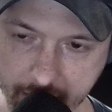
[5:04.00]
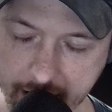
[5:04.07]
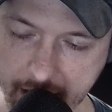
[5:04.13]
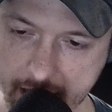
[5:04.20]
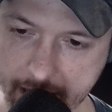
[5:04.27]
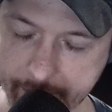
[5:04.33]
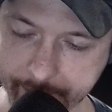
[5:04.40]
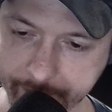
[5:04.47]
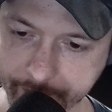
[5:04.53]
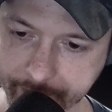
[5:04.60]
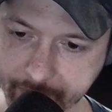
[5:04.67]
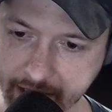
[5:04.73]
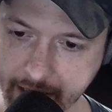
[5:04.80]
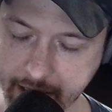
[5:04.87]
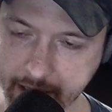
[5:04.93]
um
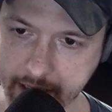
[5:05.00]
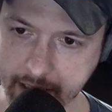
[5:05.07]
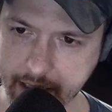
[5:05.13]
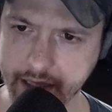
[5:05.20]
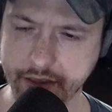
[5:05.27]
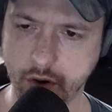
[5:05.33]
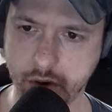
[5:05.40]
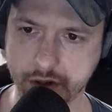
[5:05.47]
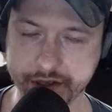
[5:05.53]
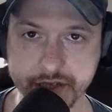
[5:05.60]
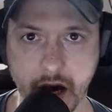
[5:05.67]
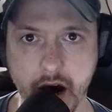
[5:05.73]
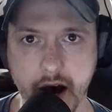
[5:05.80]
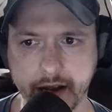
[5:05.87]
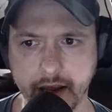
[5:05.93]
the whole
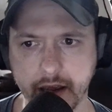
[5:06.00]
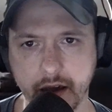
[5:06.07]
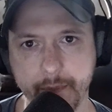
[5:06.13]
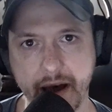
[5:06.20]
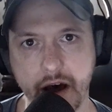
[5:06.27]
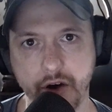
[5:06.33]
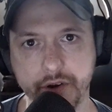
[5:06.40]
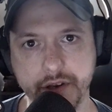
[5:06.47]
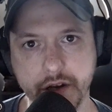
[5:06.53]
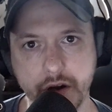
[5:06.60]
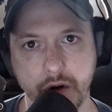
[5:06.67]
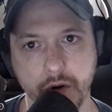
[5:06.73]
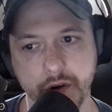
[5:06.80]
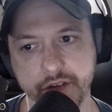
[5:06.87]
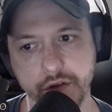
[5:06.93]
talk about, you
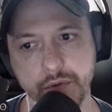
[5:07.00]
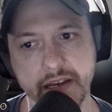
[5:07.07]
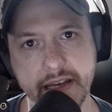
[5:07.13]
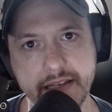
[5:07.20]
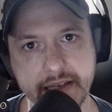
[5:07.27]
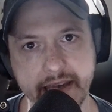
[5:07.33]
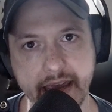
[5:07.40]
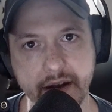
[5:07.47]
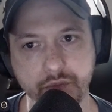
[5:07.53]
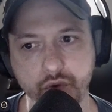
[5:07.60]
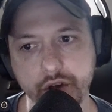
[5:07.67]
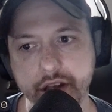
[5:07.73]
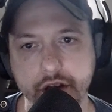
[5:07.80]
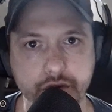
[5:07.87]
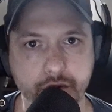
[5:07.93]
know, you need to get
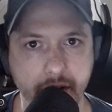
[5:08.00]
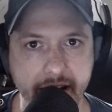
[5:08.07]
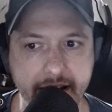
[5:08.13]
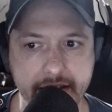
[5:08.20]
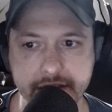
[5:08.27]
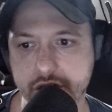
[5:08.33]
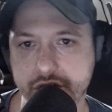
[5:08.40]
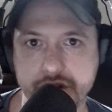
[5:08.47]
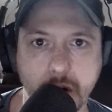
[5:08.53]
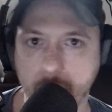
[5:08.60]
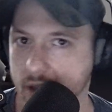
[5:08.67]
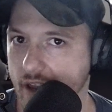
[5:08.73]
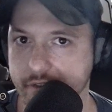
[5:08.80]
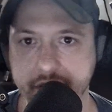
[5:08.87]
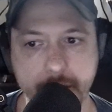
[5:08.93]
really good grades. You're so
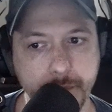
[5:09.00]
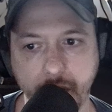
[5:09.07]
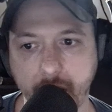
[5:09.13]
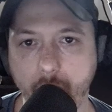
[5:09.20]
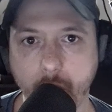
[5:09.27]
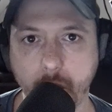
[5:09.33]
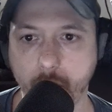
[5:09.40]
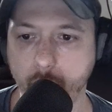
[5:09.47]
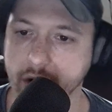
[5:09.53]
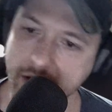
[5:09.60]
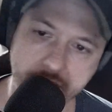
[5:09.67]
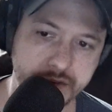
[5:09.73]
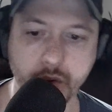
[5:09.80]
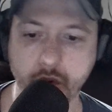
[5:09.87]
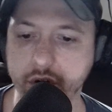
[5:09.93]
gifted, bro. What are
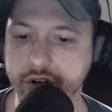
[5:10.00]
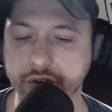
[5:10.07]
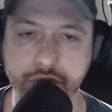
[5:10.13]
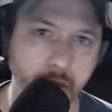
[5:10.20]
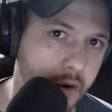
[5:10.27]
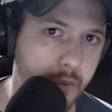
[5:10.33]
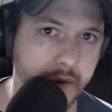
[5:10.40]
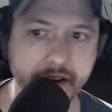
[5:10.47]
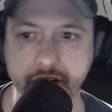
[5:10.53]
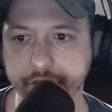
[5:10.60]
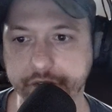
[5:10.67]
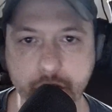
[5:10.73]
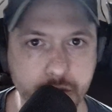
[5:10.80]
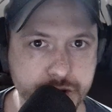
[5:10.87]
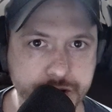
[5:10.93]
you doing? You're throwing away your
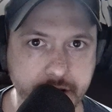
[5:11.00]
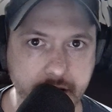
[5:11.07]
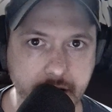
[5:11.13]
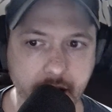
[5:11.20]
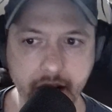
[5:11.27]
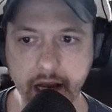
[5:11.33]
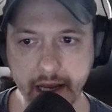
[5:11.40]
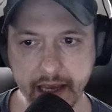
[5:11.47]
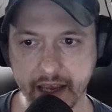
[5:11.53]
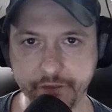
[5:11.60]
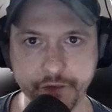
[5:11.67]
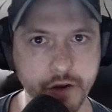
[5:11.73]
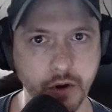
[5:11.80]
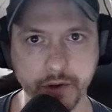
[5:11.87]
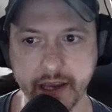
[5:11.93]
future
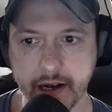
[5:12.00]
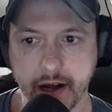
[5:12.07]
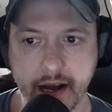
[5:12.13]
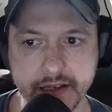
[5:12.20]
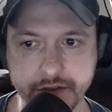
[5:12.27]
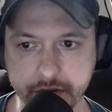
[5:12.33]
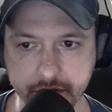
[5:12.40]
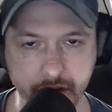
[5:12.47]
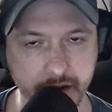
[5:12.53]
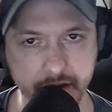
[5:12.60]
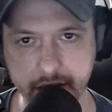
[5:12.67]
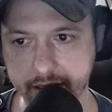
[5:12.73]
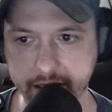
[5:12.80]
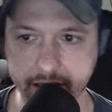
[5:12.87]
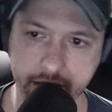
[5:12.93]
if you don't get a high school
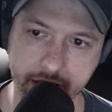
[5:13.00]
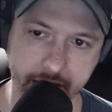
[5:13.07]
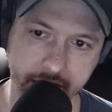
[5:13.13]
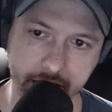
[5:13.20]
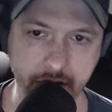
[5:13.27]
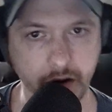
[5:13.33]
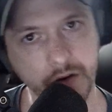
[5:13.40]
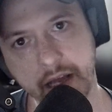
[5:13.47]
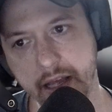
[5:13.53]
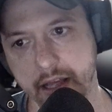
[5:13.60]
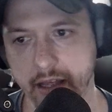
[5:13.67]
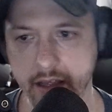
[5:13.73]
or you know,